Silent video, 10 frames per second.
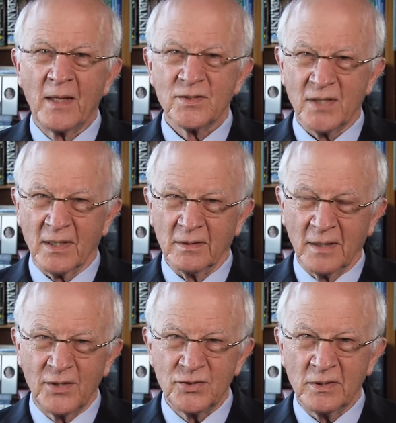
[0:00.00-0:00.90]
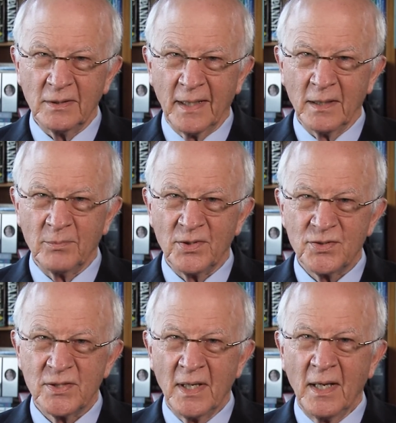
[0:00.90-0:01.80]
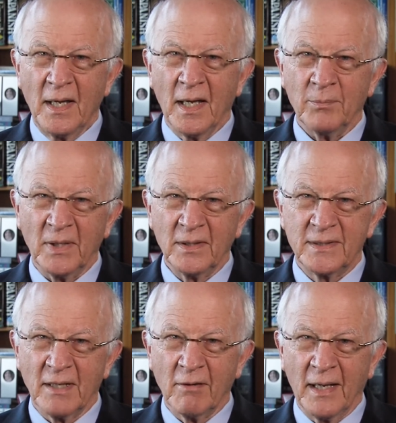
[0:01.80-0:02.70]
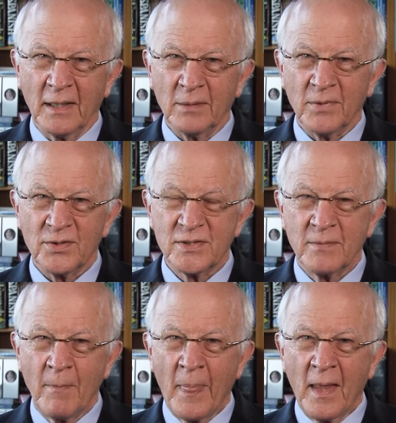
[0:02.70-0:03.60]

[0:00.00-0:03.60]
psychological elements, and military elements.